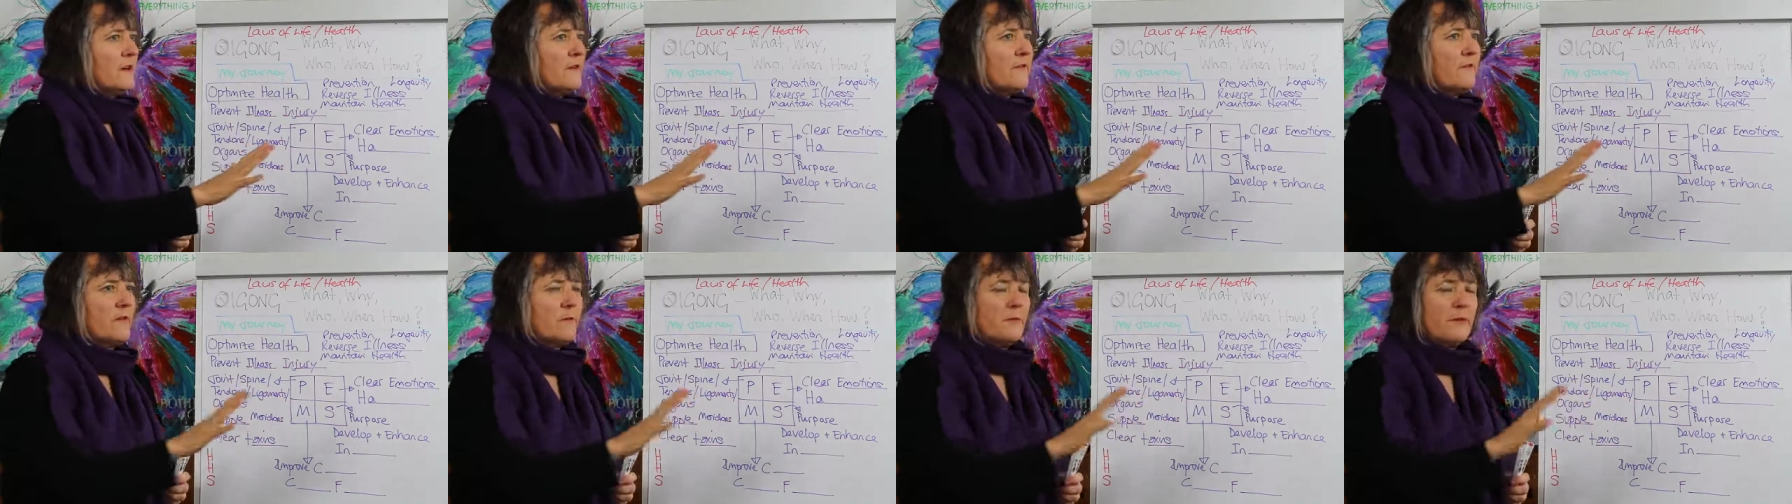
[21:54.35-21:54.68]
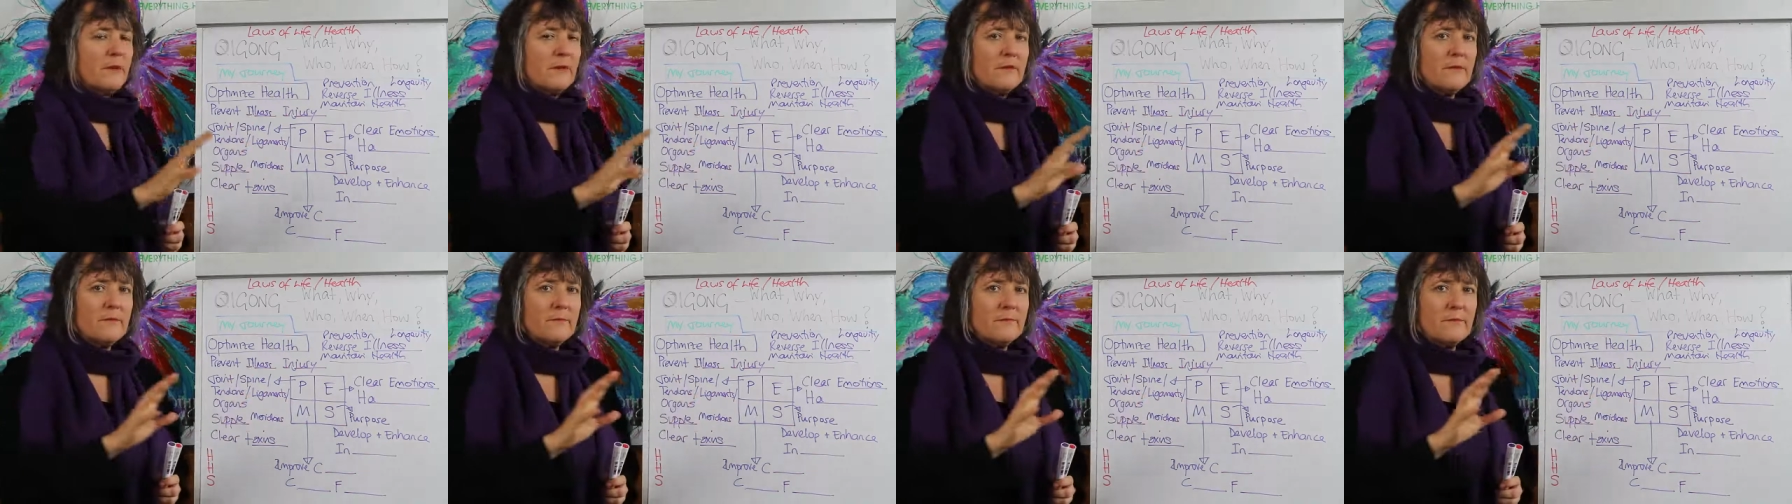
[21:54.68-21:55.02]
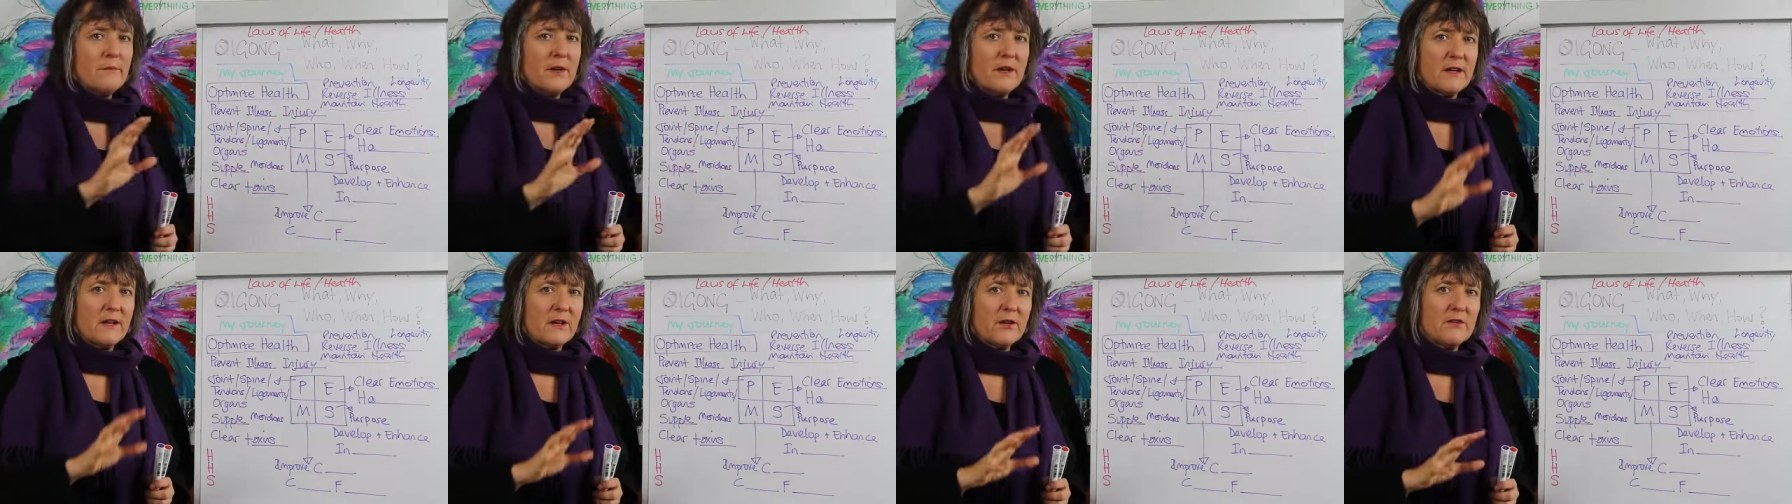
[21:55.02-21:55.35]
from a
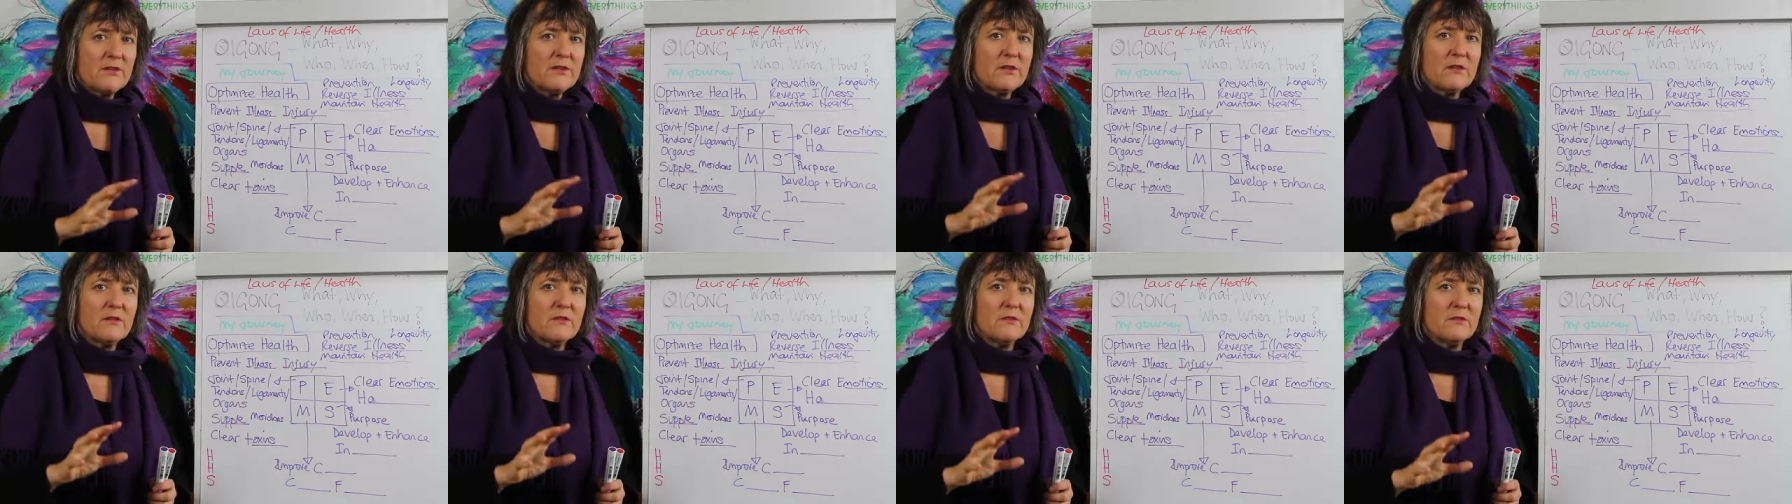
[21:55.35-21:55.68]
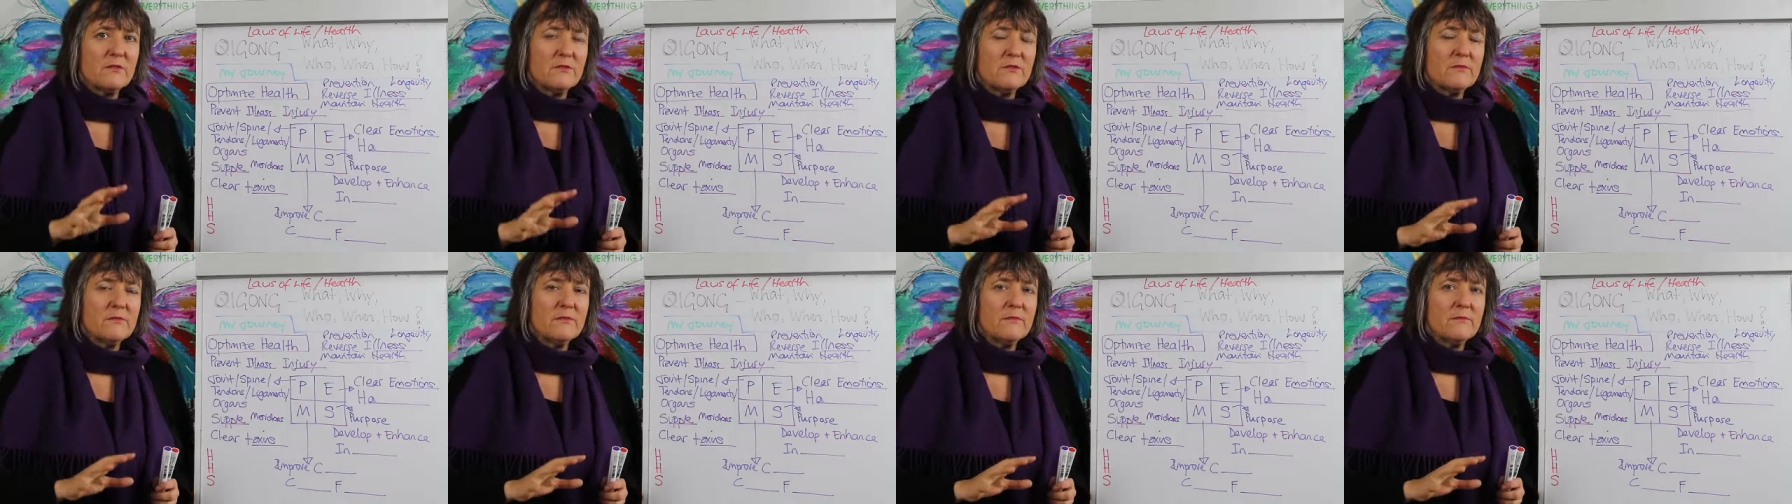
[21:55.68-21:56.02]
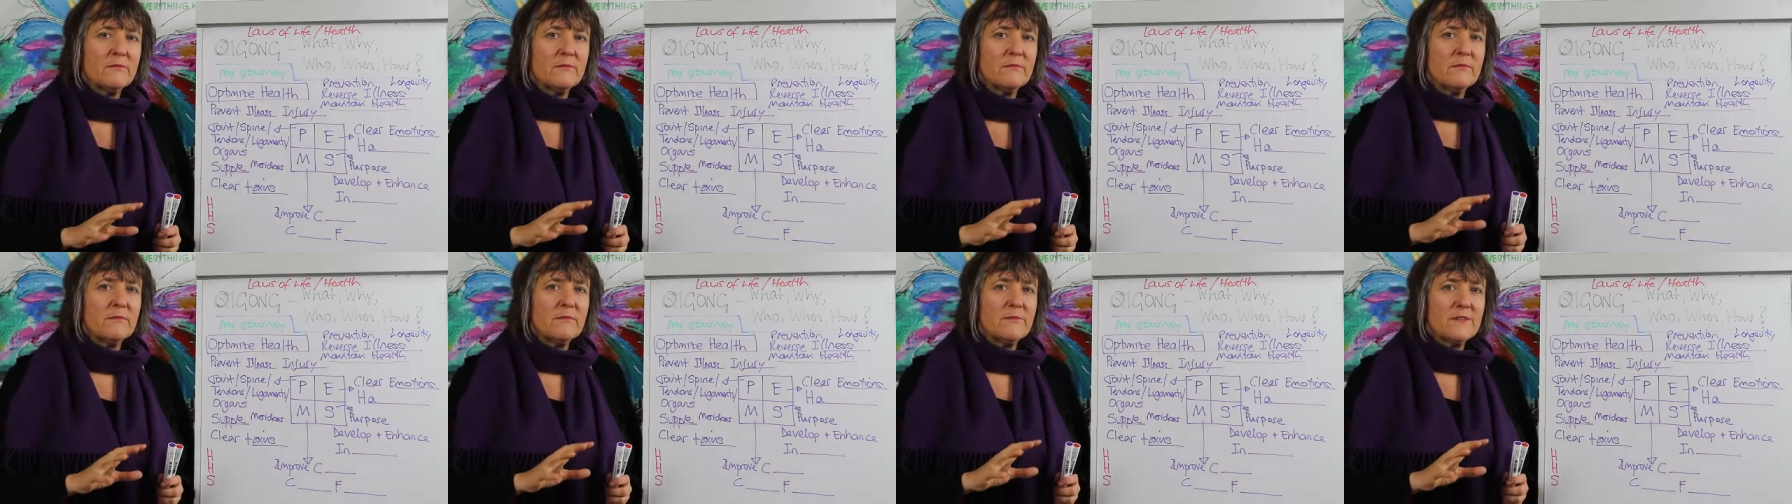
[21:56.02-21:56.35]
biological
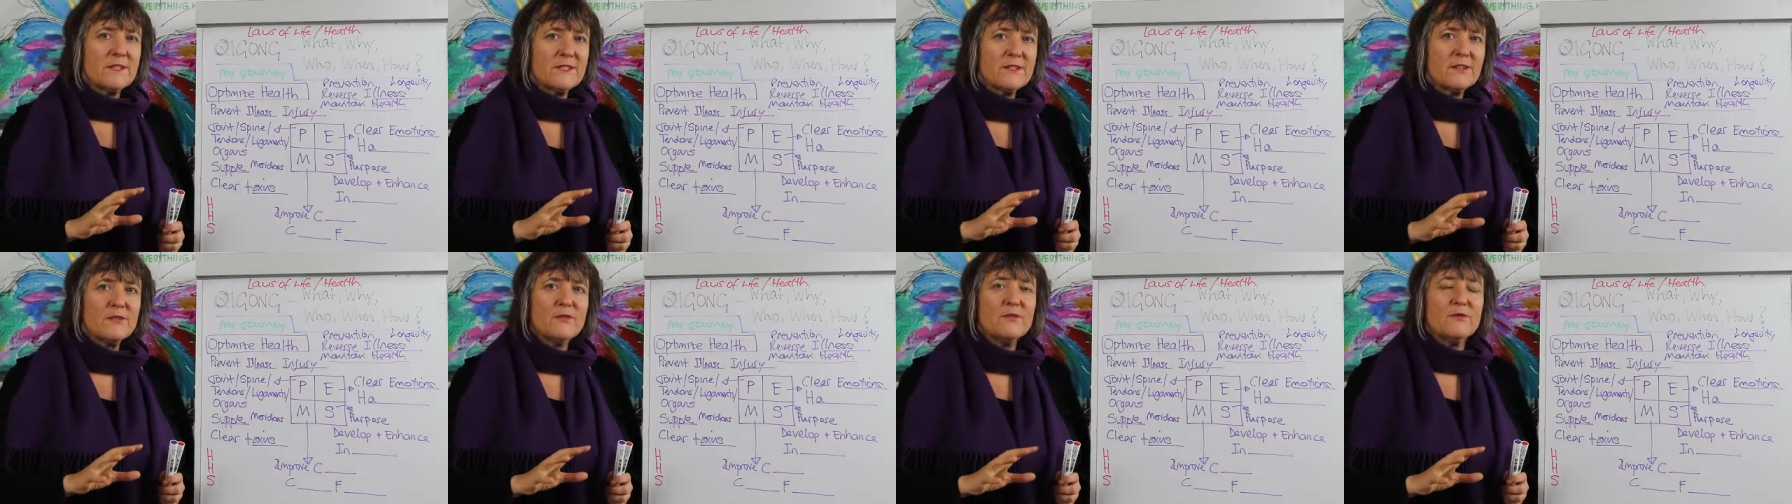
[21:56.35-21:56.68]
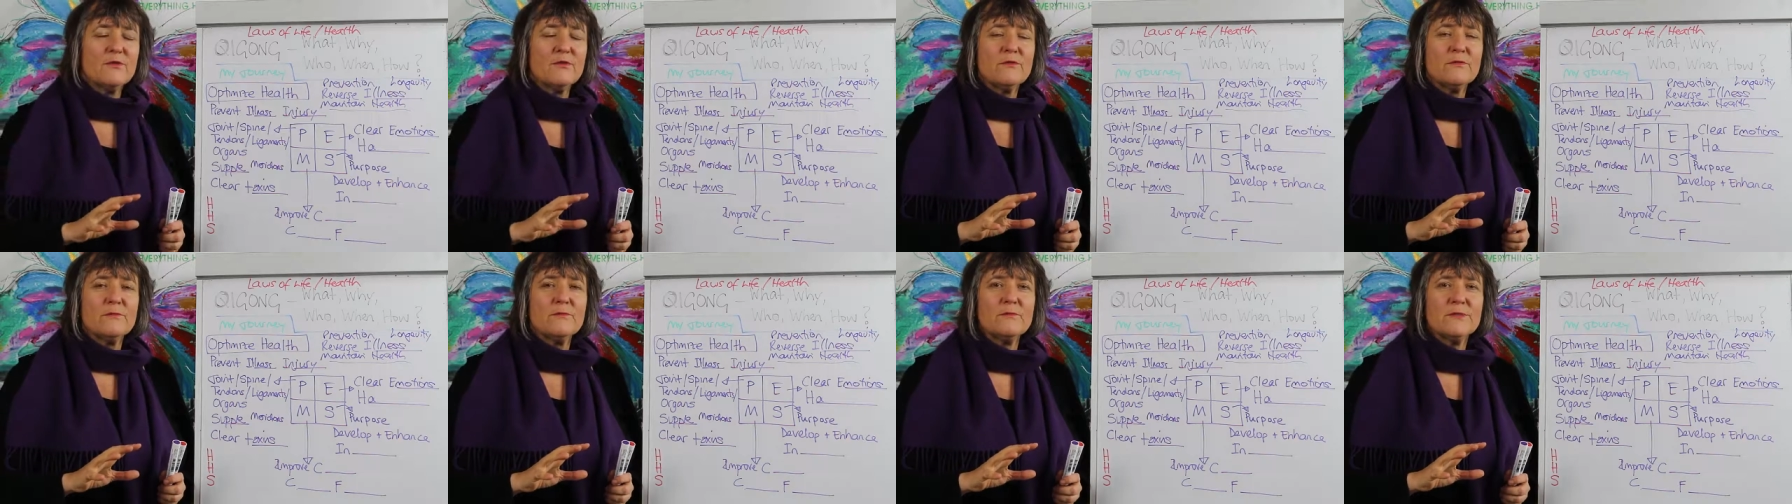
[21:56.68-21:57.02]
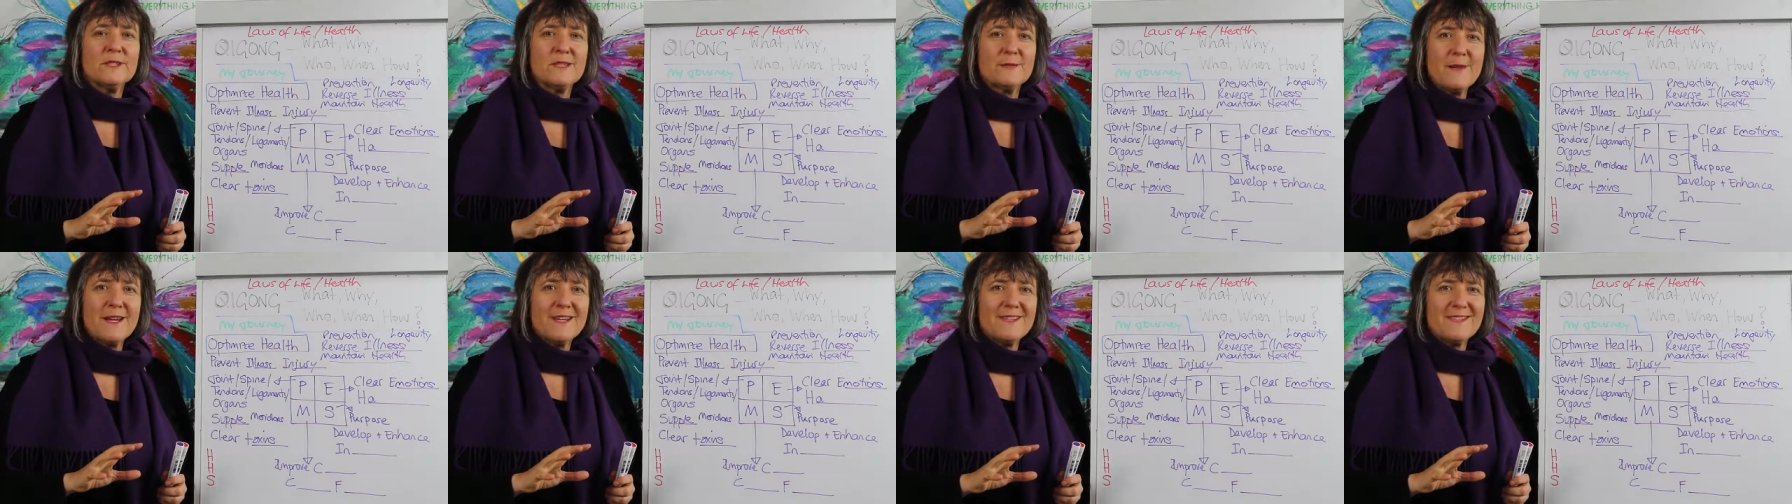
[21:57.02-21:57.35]
physical
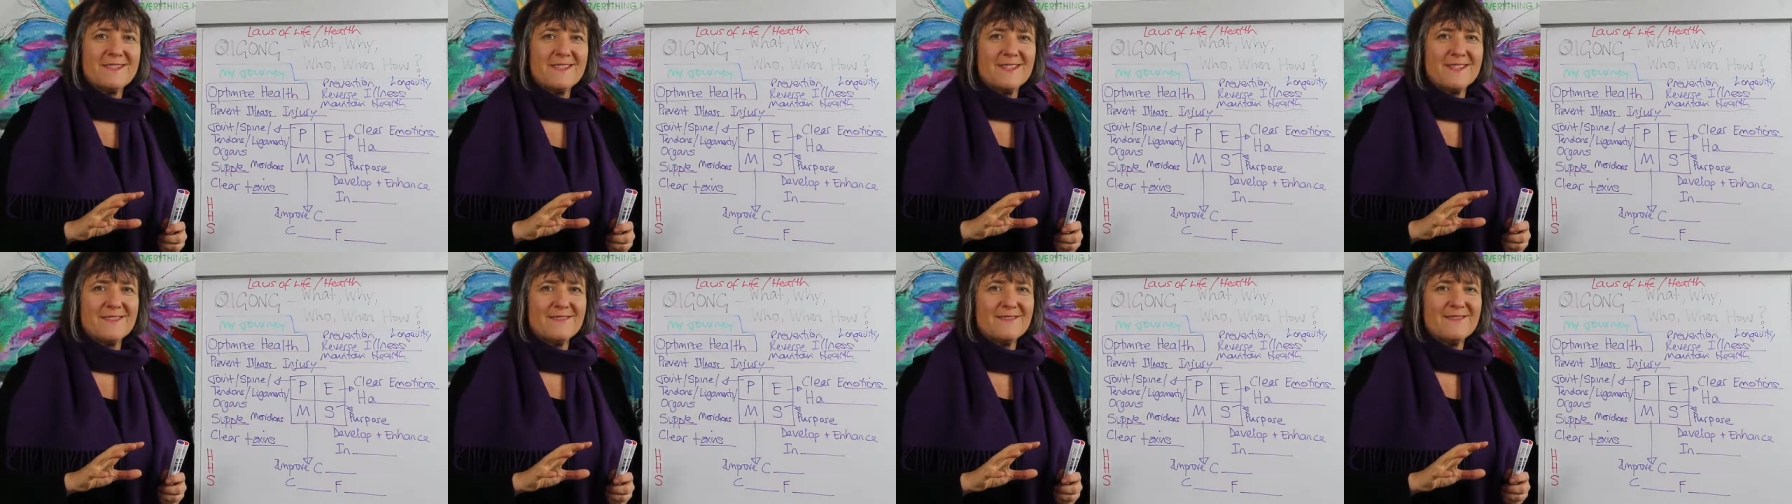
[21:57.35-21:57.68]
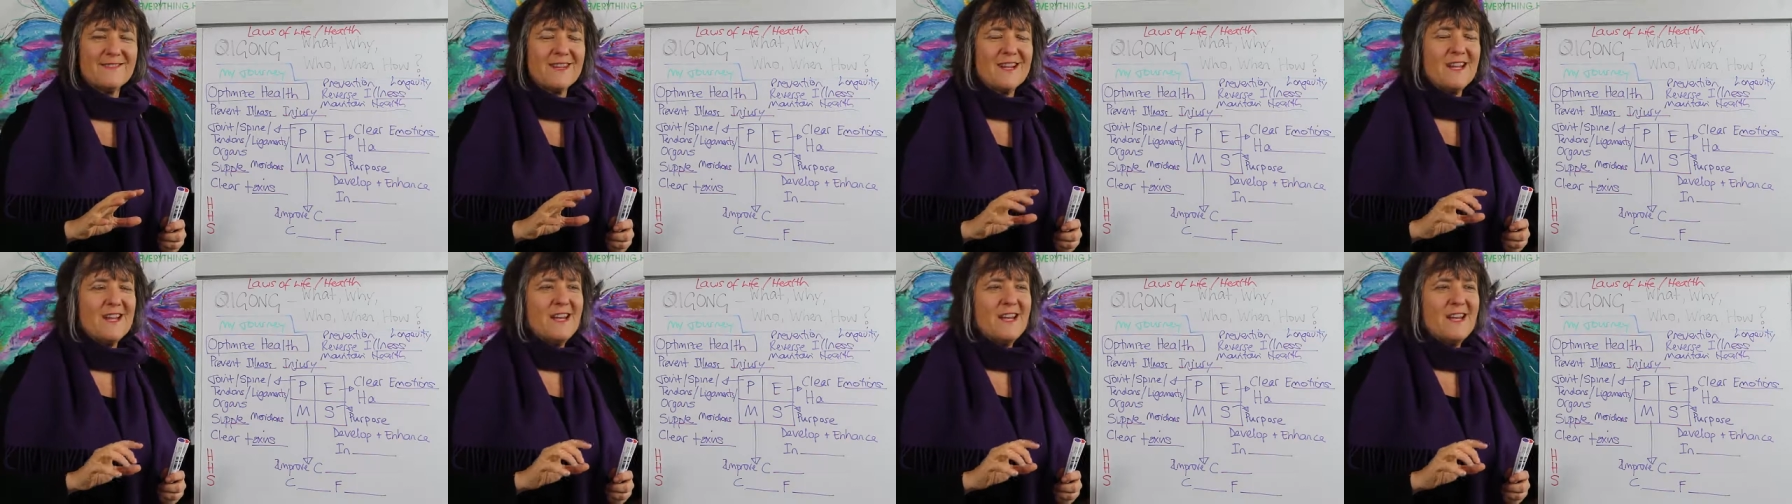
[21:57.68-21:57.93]
perspective